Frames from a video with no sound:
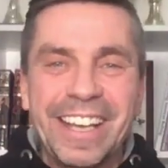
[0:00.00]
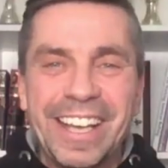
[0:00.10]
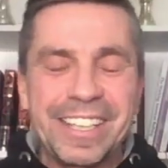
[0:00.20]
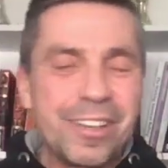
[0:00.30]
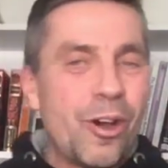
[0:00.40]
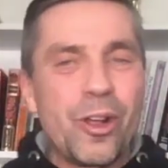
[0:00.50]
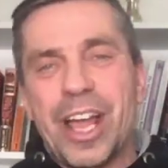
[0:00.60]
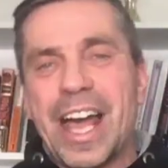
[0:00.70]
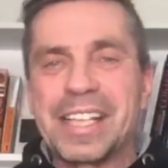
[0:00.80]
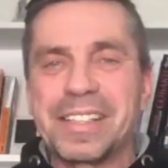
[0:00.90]
and
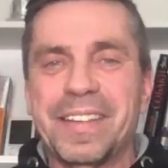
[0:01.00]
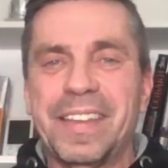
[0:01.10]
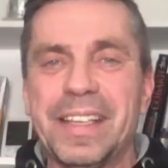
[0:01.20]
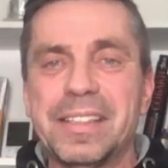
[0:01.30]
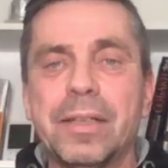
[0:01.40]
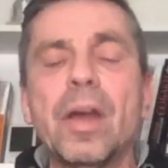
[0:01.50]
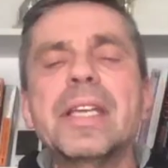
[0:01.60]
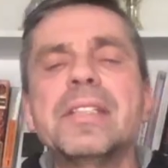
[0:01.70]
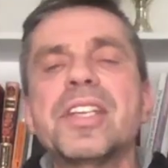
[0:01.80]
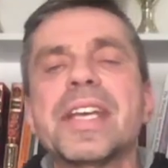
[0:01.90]
all other things.
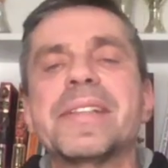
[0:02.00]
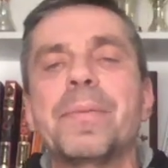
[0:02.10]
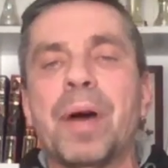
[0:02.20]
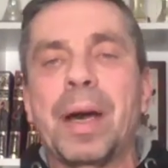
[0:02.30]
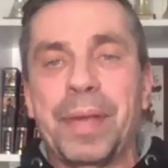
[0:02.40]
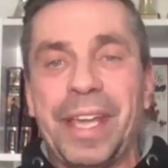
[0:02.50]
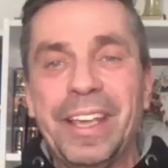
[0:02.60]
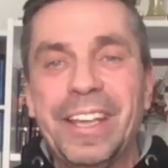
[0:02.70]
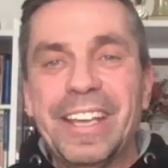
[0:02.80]
It's just a puppy.